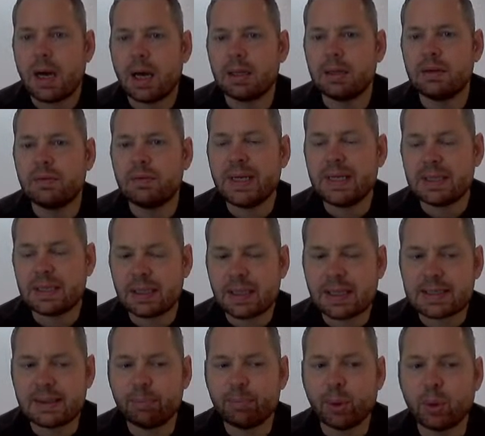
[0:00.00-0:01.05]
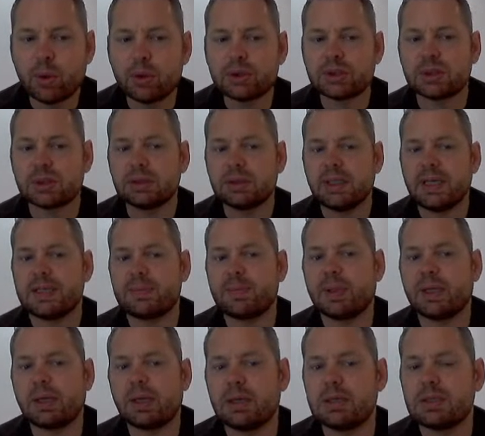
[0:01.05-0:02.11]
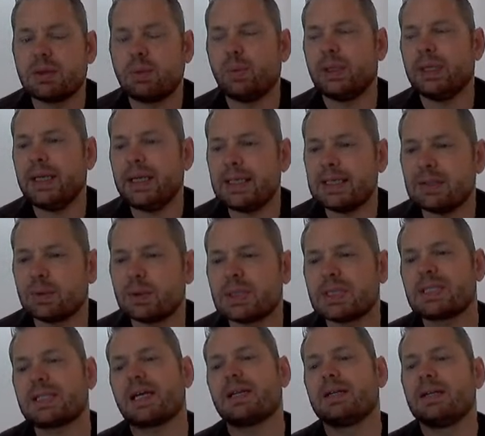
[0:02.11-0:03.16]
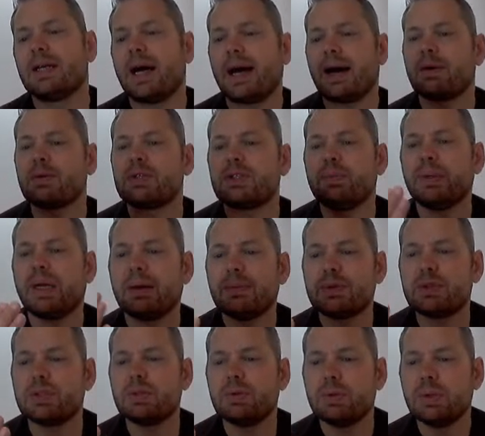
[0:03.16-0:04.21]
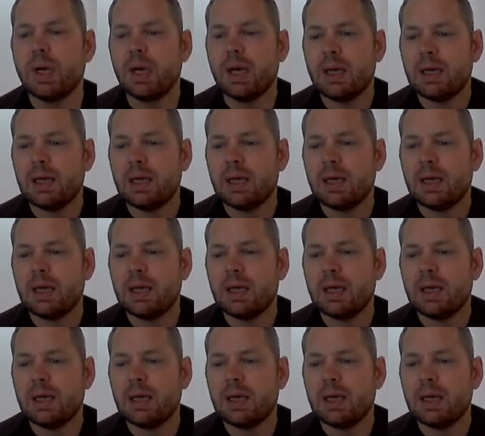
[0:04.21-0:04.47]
And the reason that's important is because we need to understand how to be able to